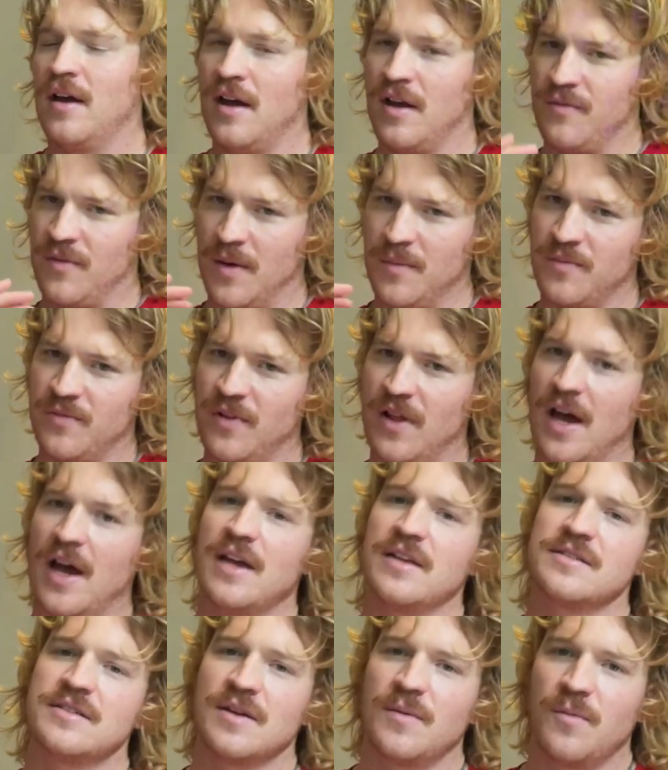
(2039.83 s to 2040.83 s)
If I'm
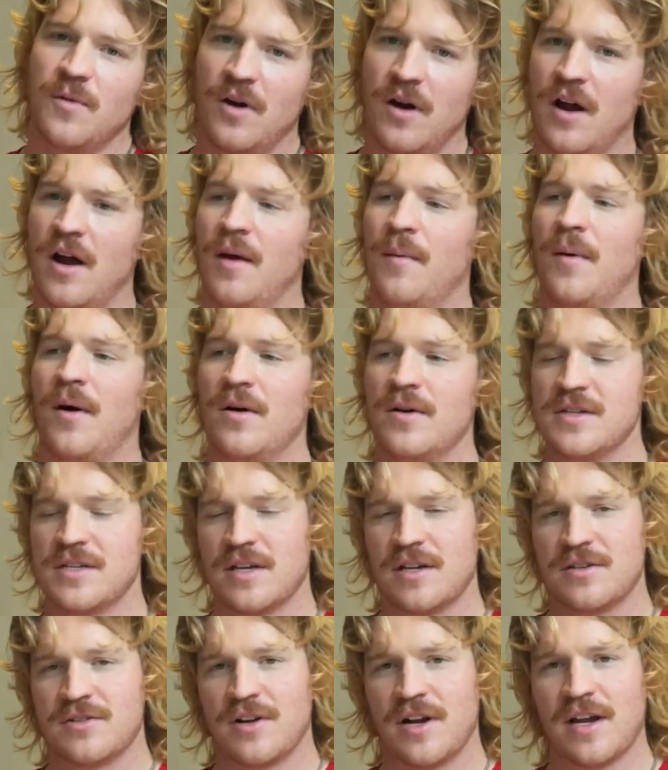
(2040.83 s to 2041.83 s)
flying somewhere, I'm always
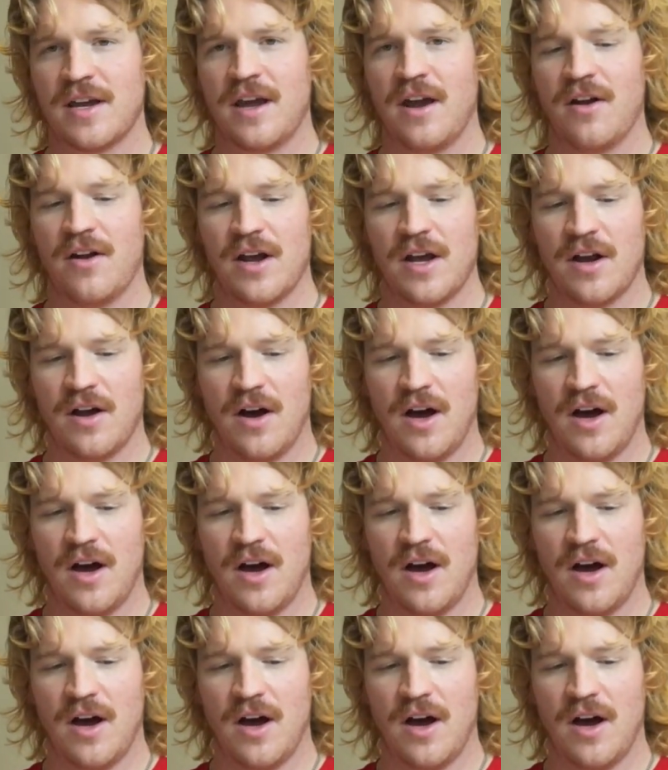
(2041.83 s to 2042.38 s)
going to try to carry it